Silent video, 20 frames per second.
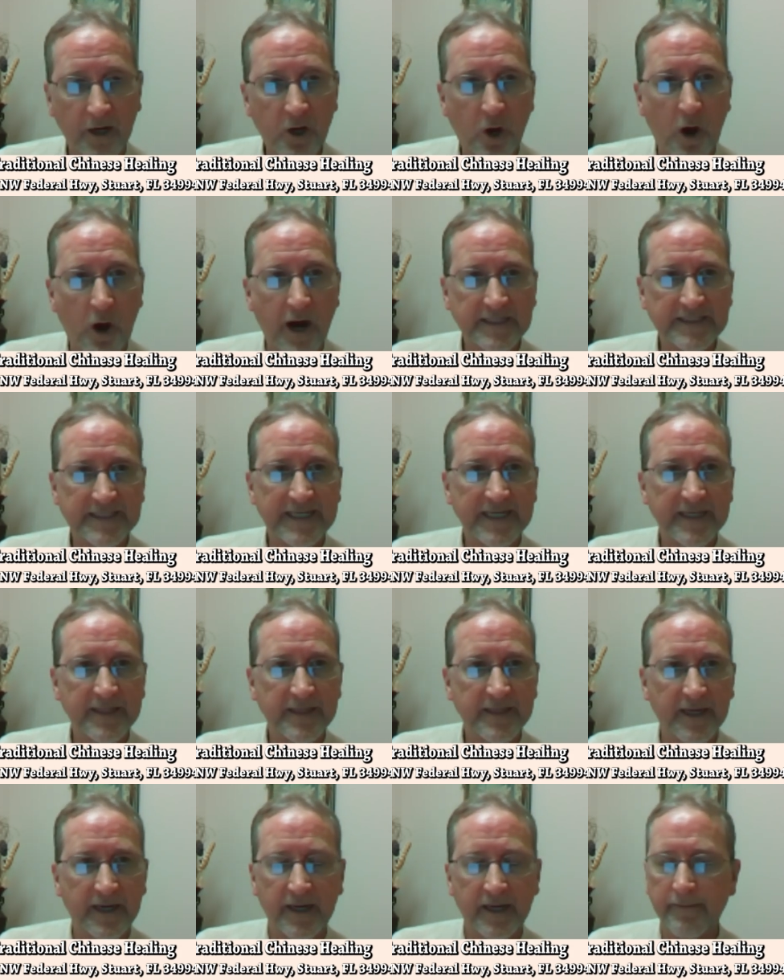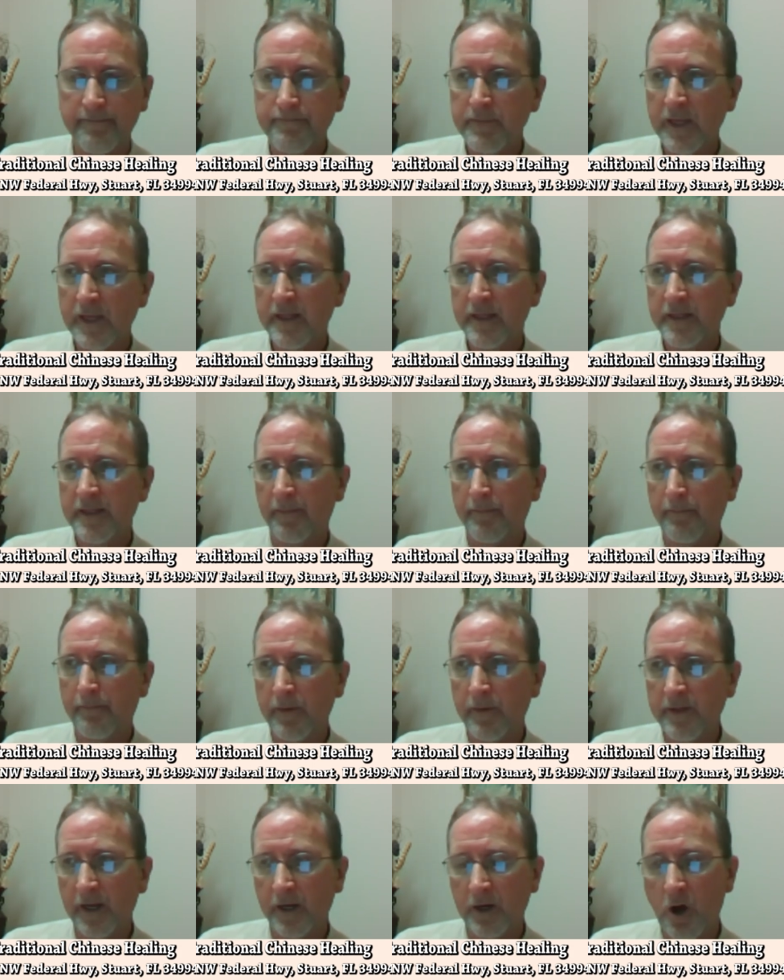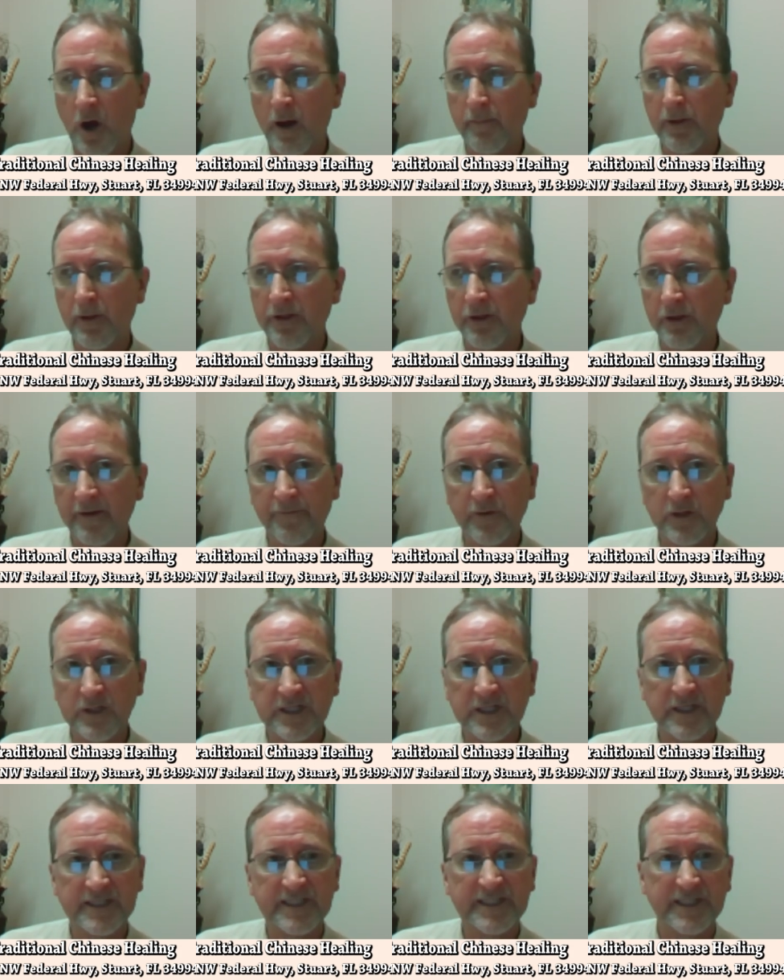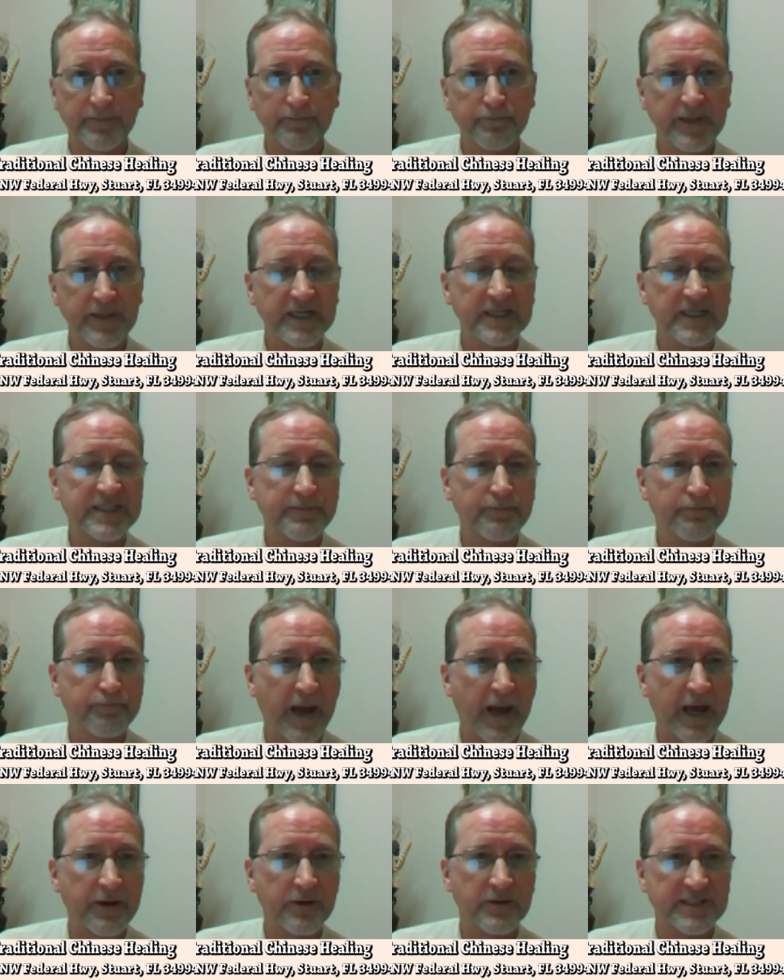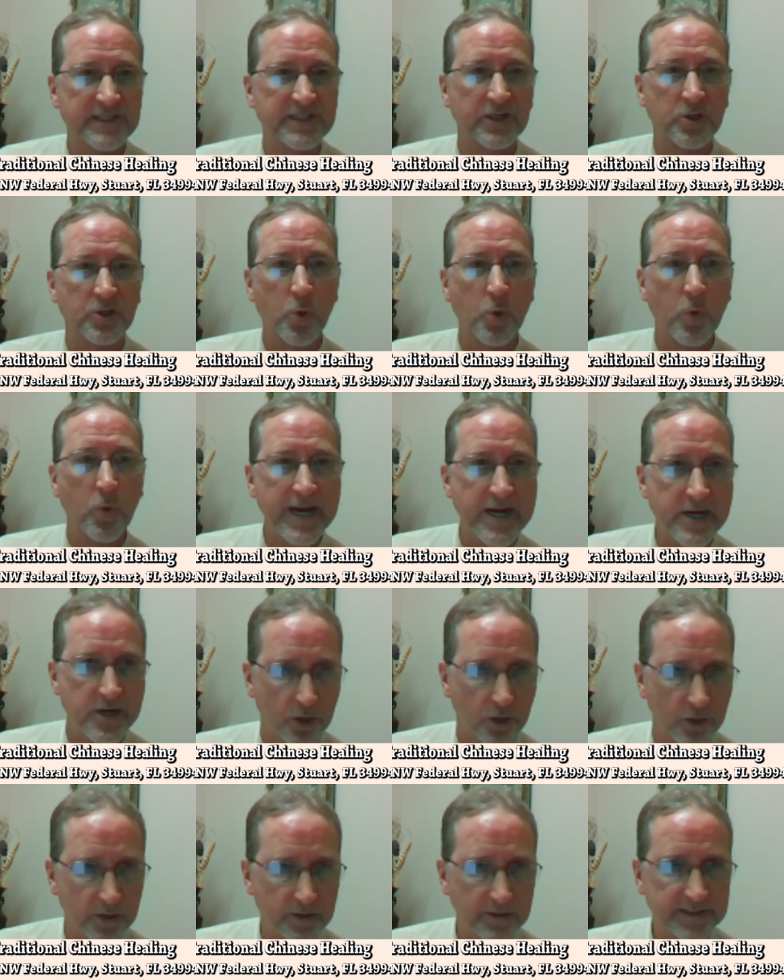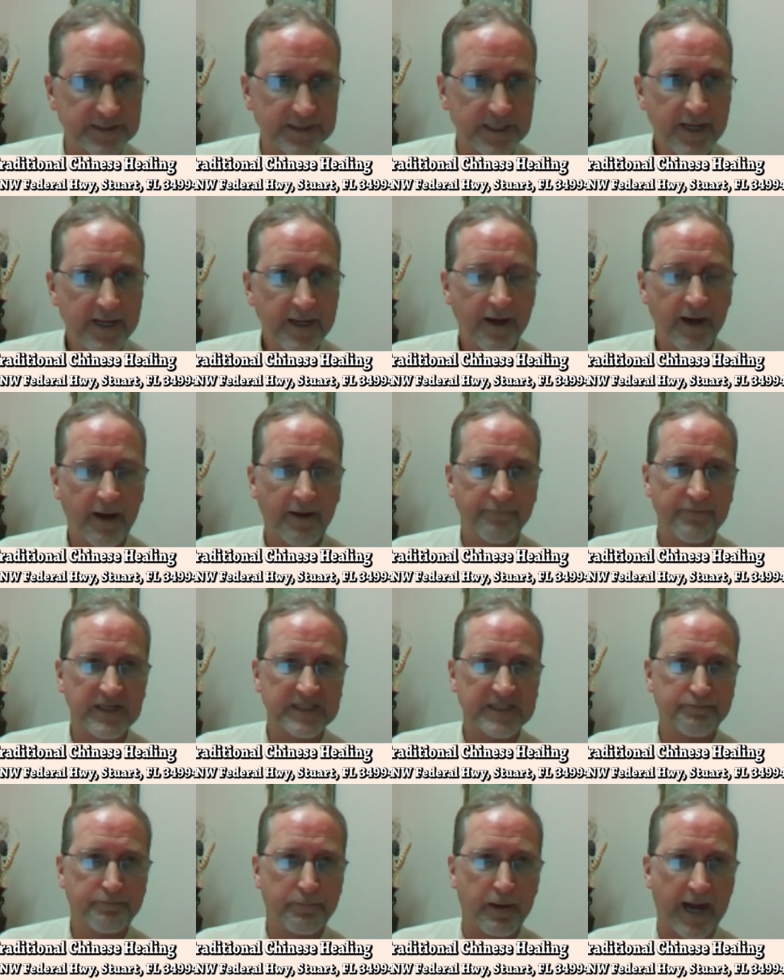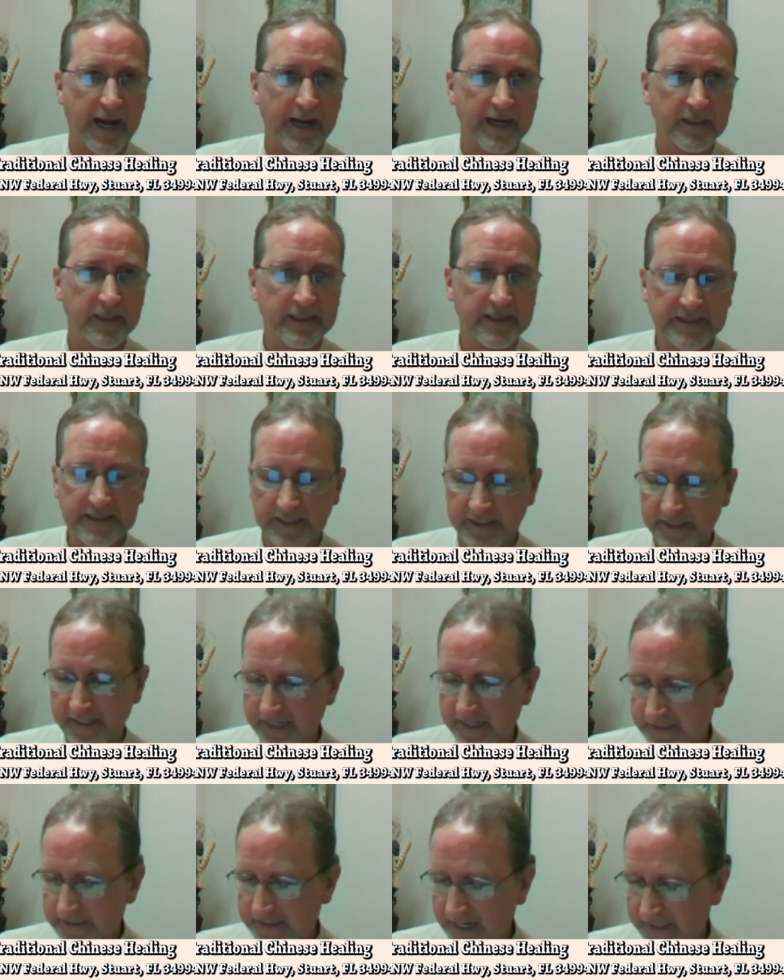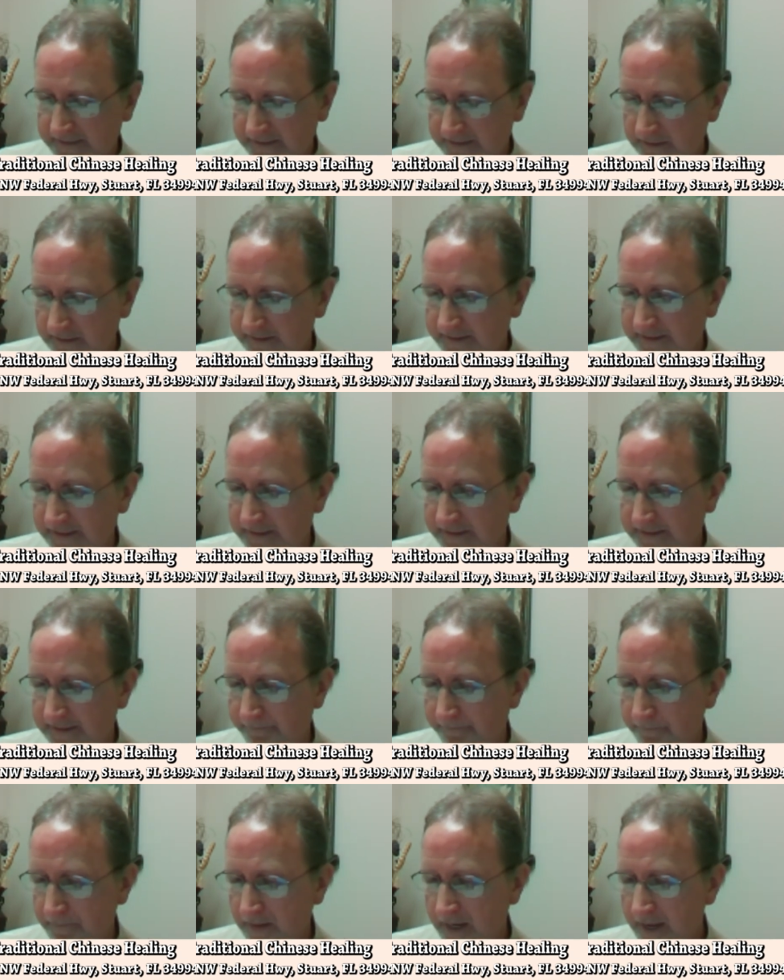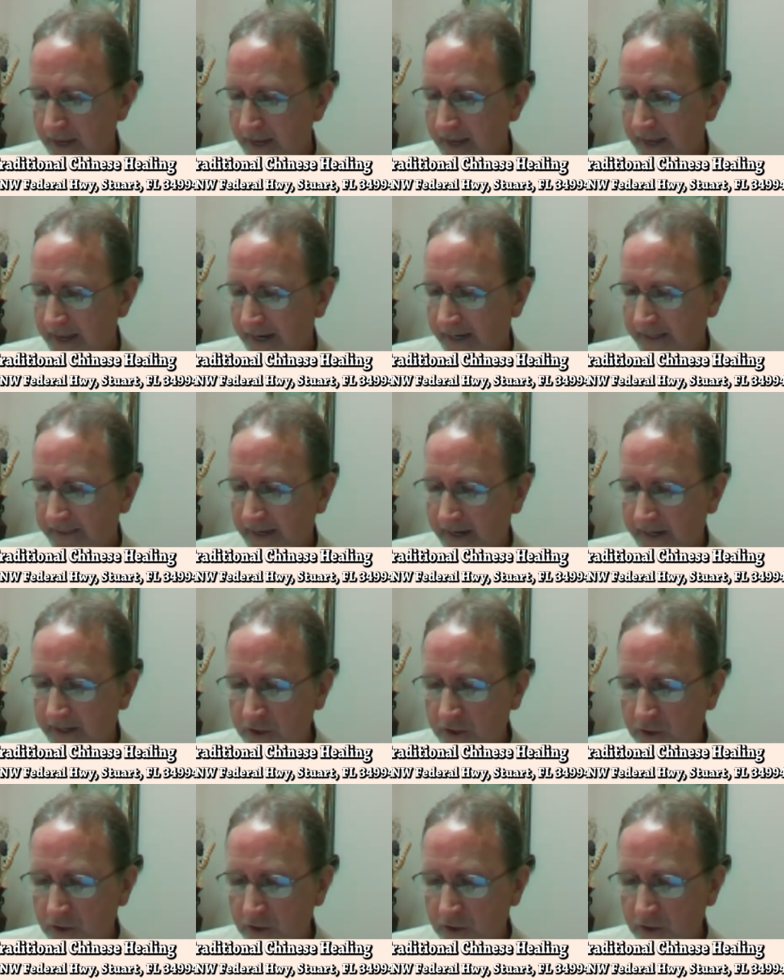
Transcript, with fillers: causing the, the the gallbladder liver to be better secretors of this bile into the intestinal system. And then